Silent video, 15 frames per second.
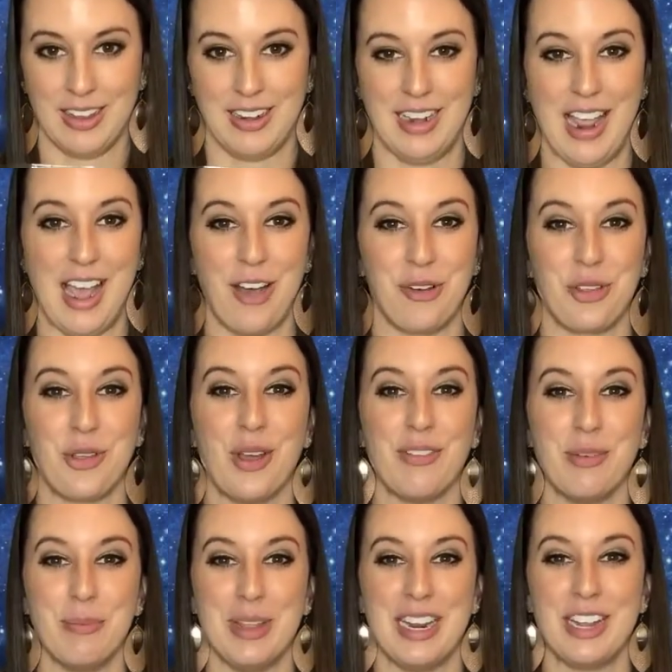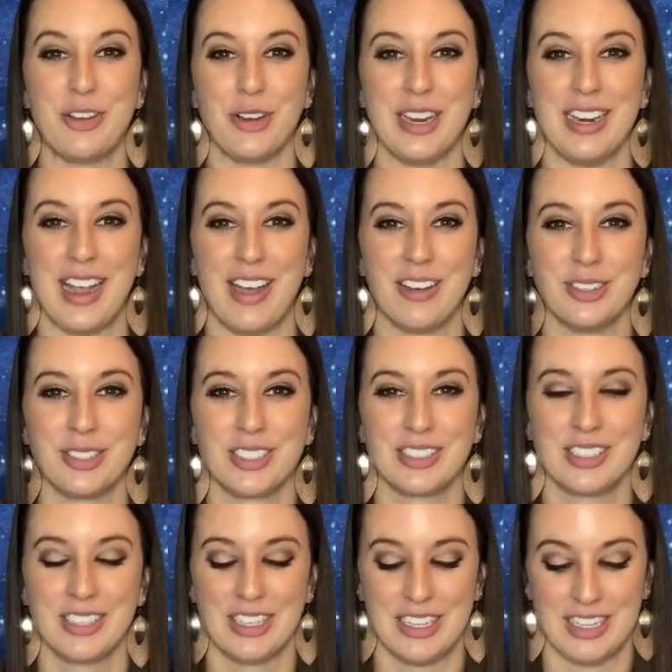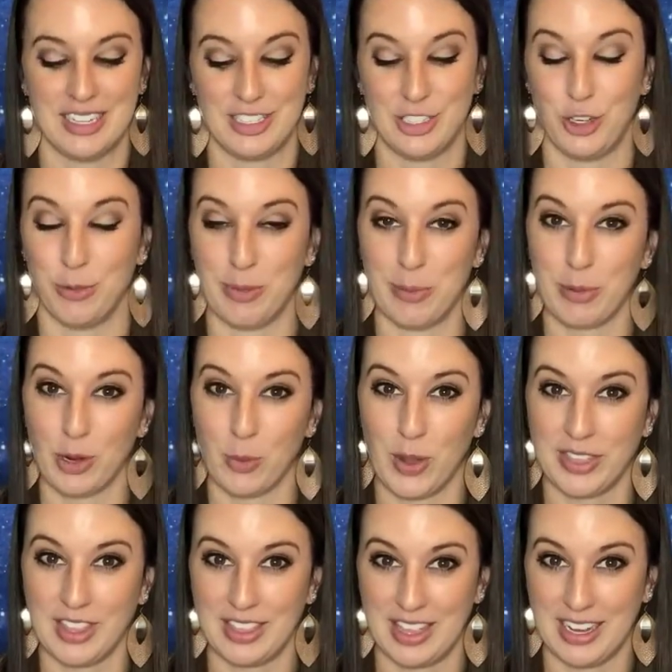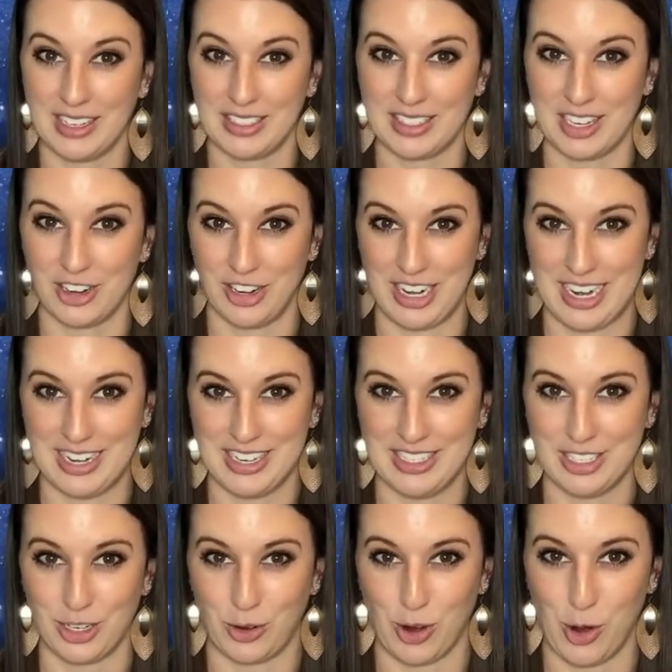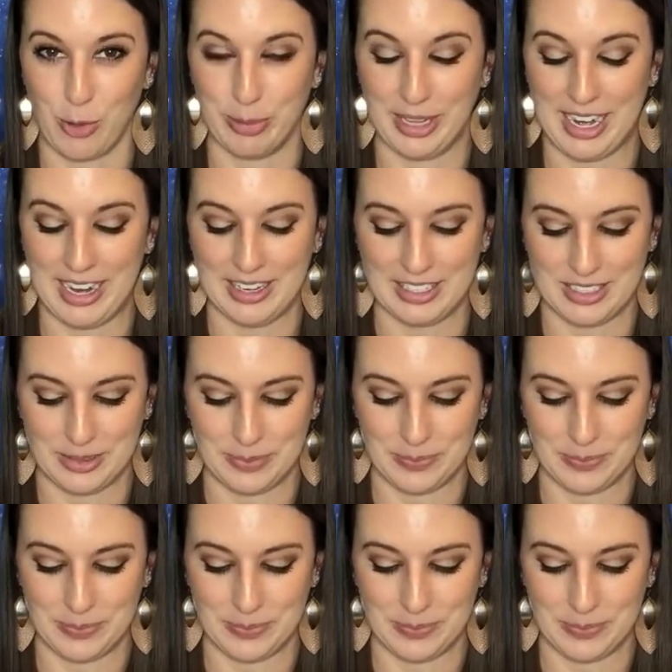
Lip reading: Now you have a mini greenhouse. Do you remember what the things that are needed to grow a plant?